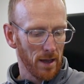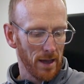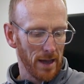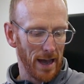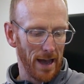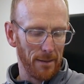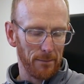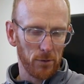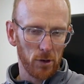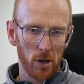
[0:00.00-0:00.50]

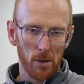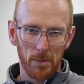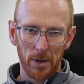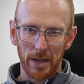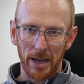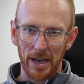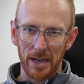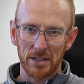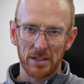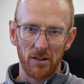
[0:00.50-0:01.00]
Come
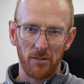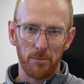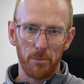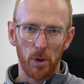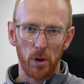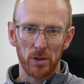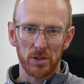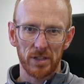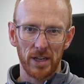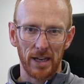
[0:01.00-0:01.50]
and get yourself
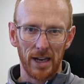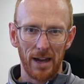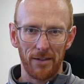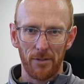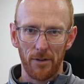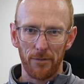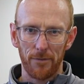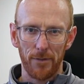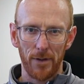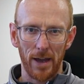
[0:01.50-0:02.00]
booked in,
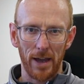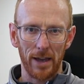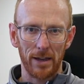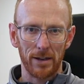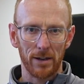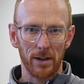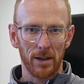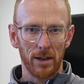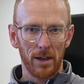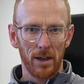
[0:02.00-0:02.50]
have a fit
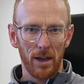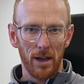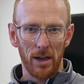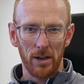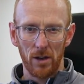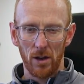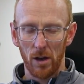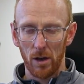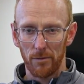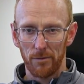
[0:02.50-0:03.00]
in,
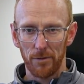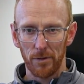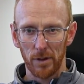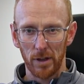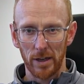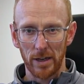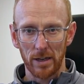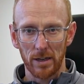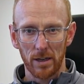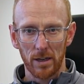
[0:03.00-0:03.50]
and
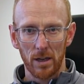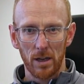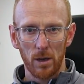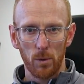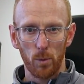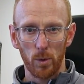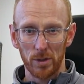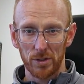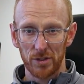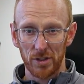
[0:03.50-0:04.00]
hopefully
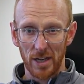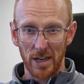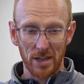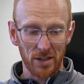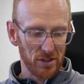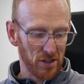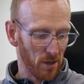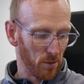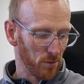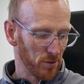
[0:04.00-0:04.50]
we'll see you
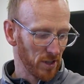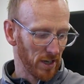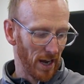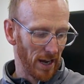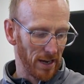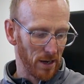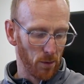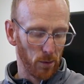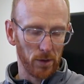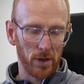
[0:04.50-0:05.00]
soon to
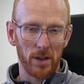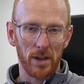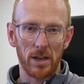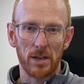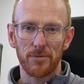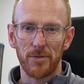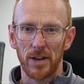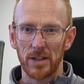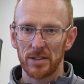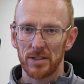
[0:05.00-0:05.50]
get you one of
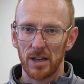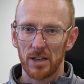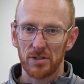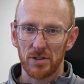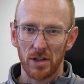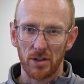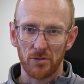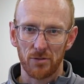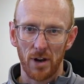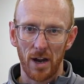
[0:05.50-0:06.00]
these
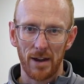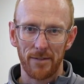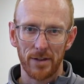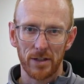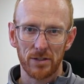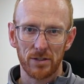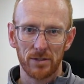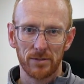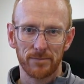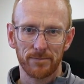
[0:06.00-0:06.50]
fantastic
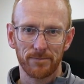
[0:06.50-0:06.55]
drivers.